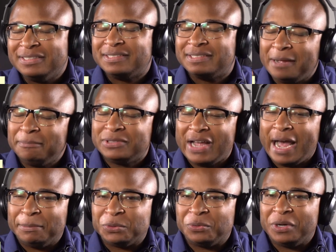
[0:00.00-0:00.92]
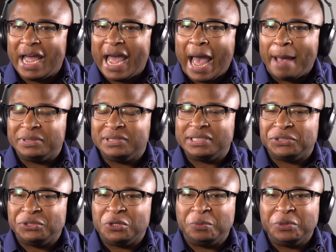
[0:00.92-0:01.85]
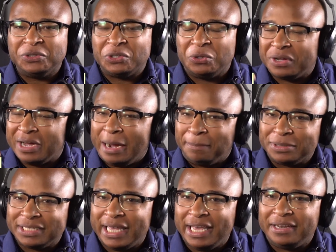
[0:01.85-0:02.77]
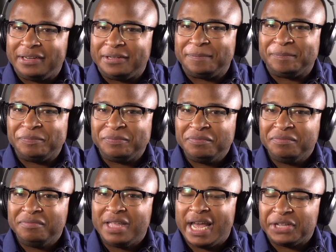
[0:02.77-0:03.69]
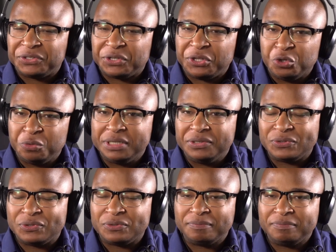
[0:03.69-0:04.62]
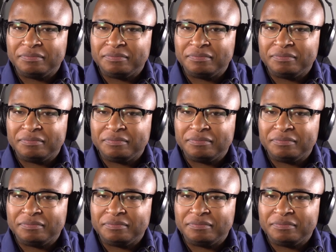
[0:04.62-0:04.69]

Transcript: sometimes what happens is, you know, we're so complicated as humans